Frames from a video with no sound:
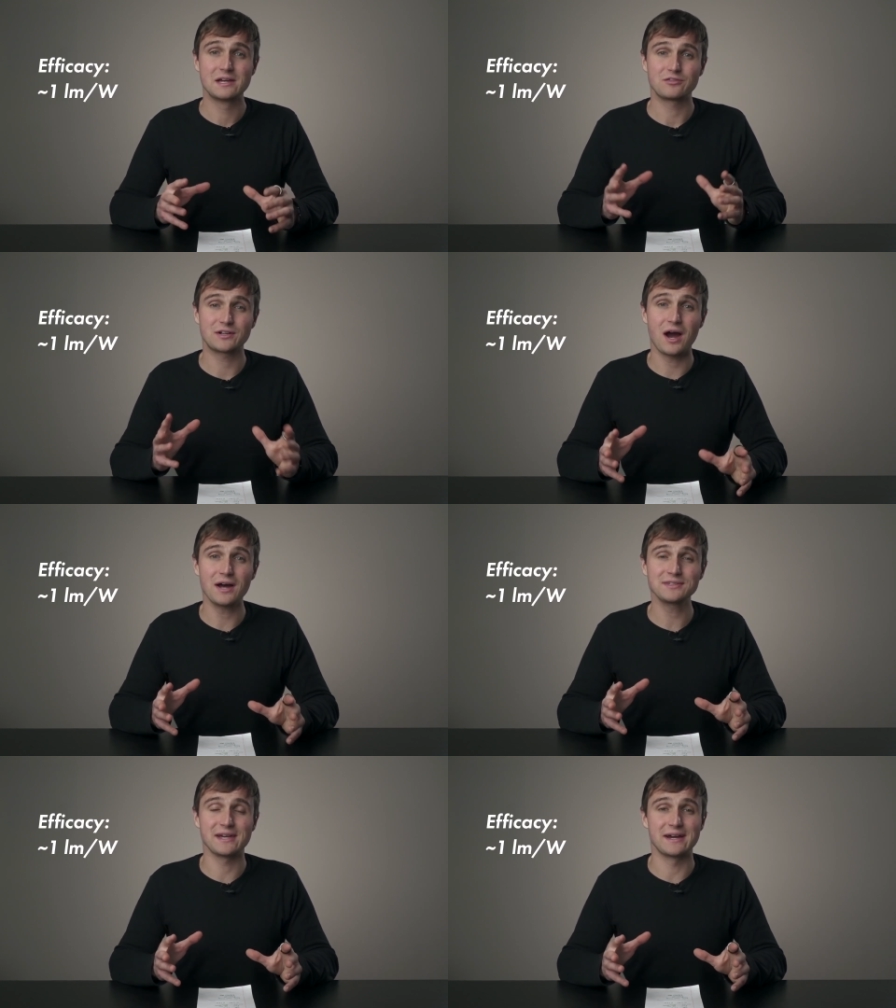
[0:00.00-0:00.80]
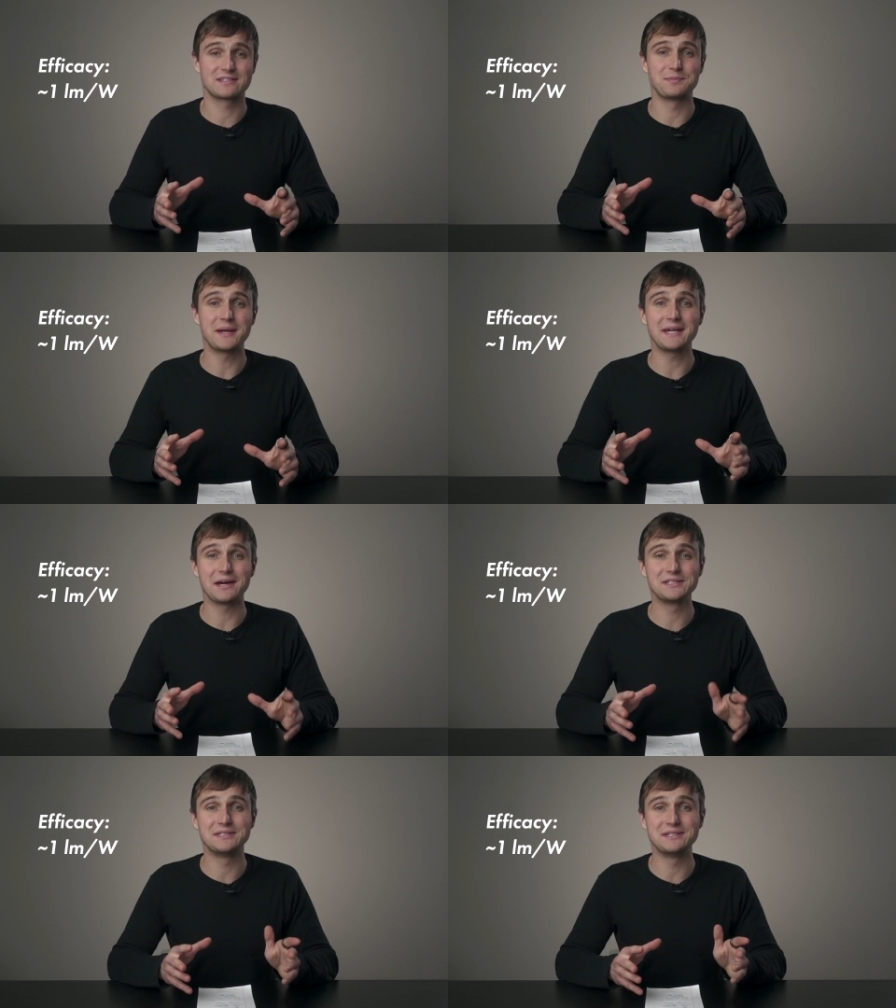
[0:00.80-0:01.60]
For context, many
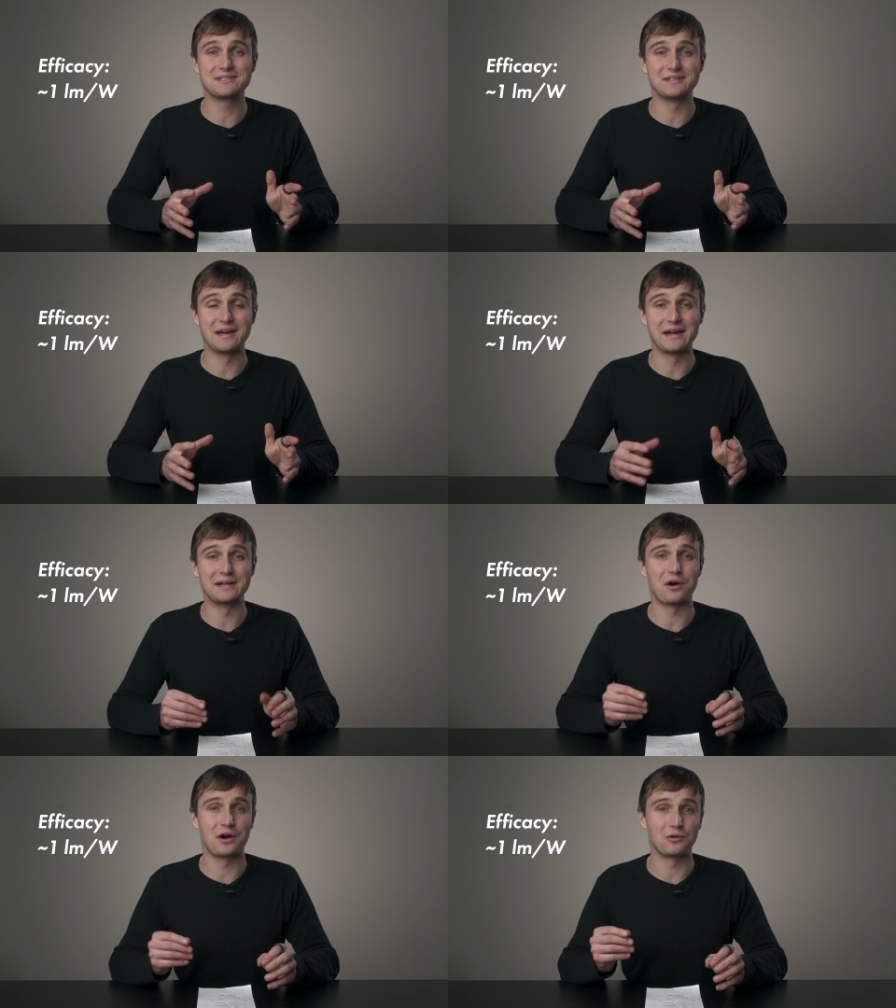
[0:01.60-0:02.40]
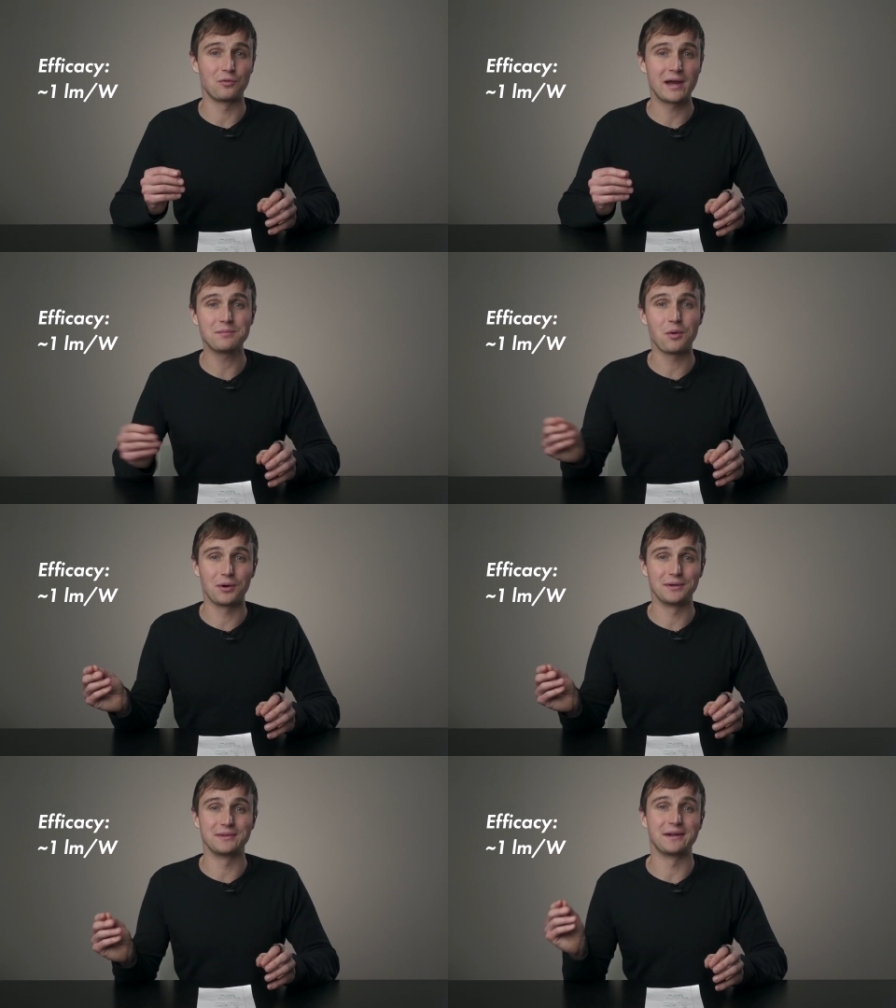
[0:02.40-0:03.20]
LEDs today are way
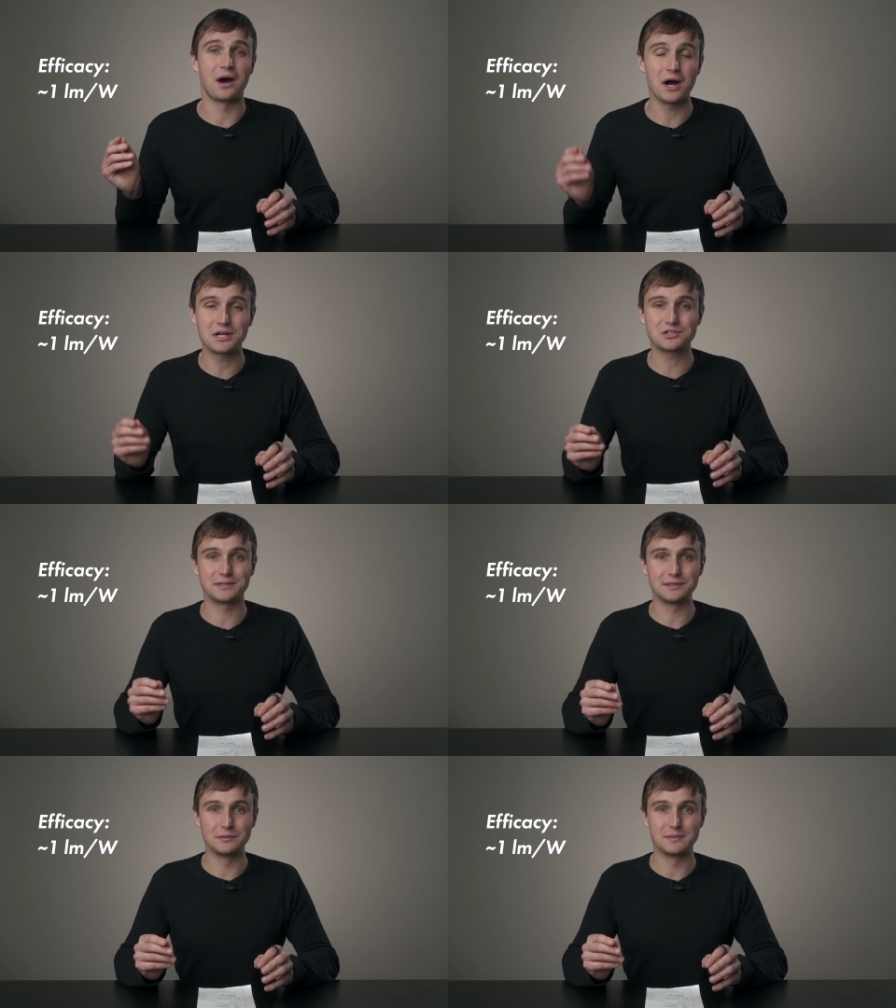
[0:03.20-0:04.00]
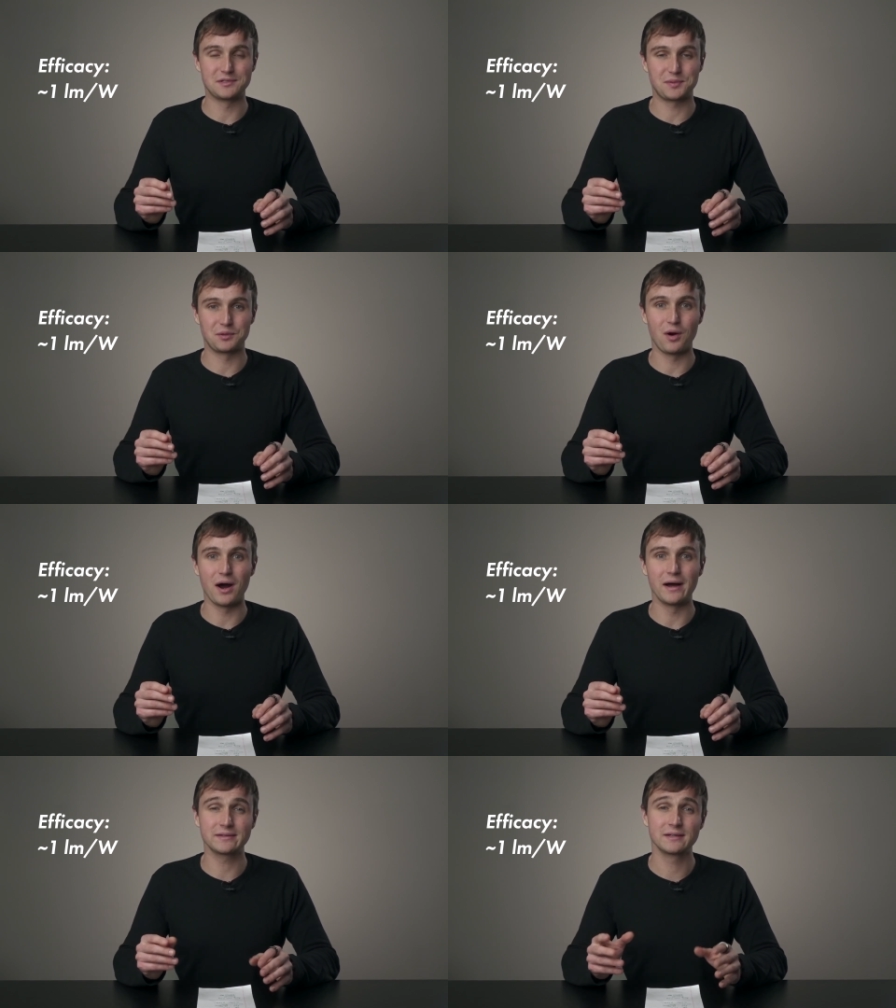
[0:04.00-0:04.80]
more than 100 lumens per
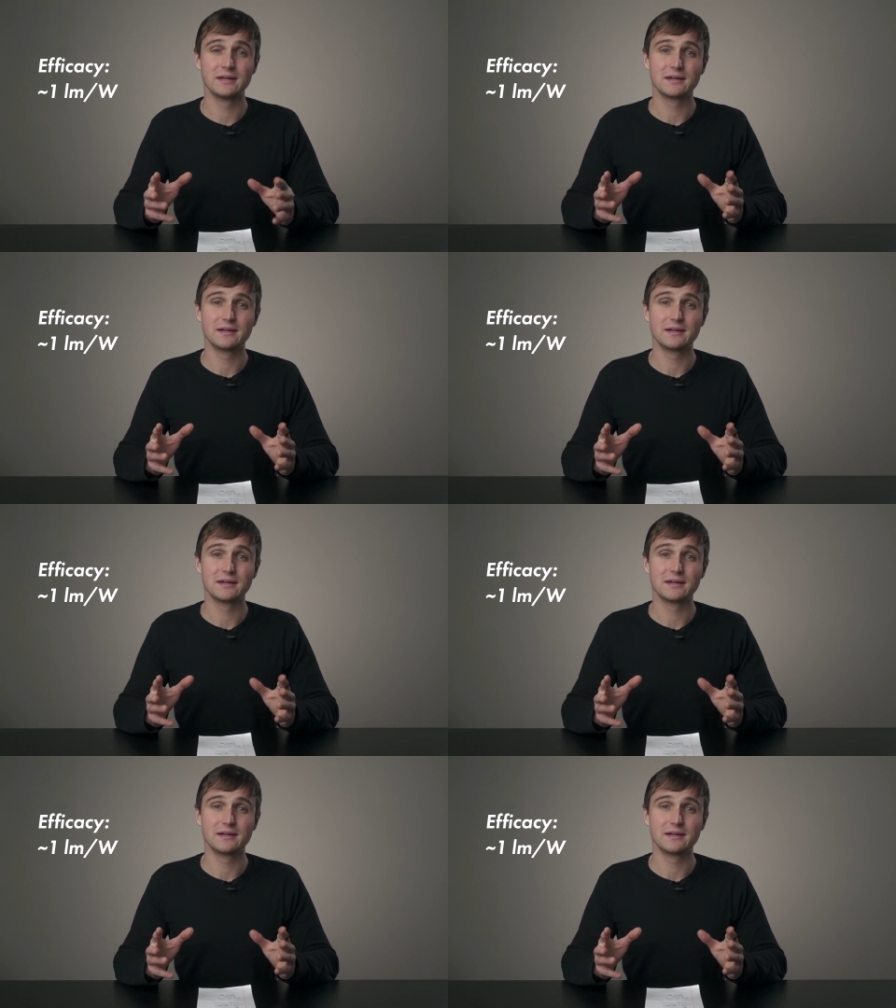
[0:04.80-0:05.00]
watt.